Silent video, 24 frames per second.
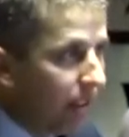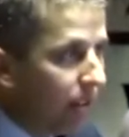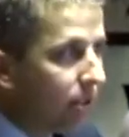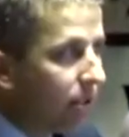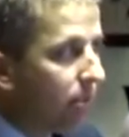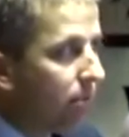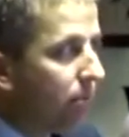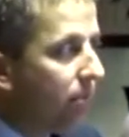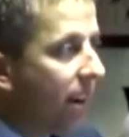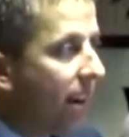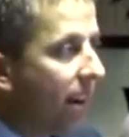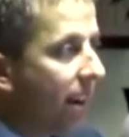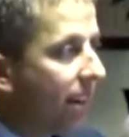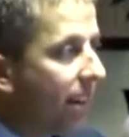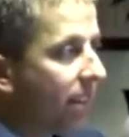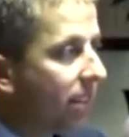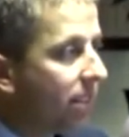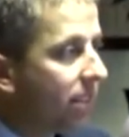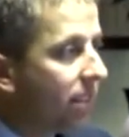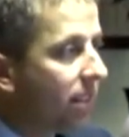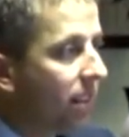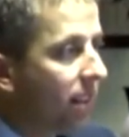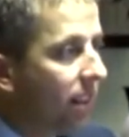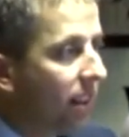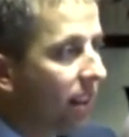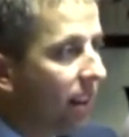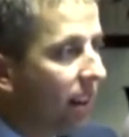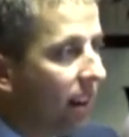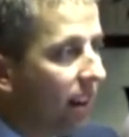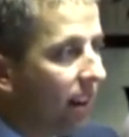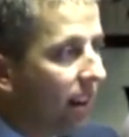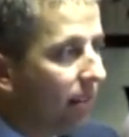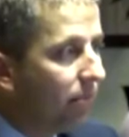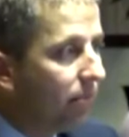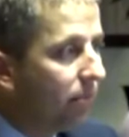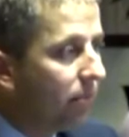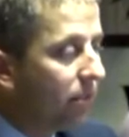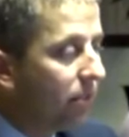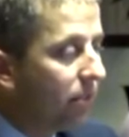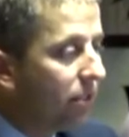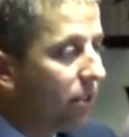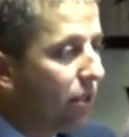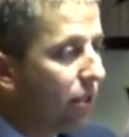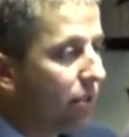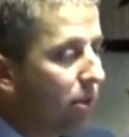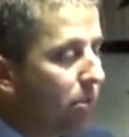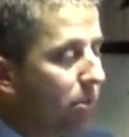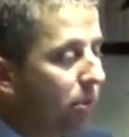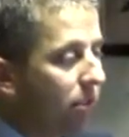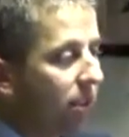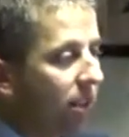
Here are some facts. 2 to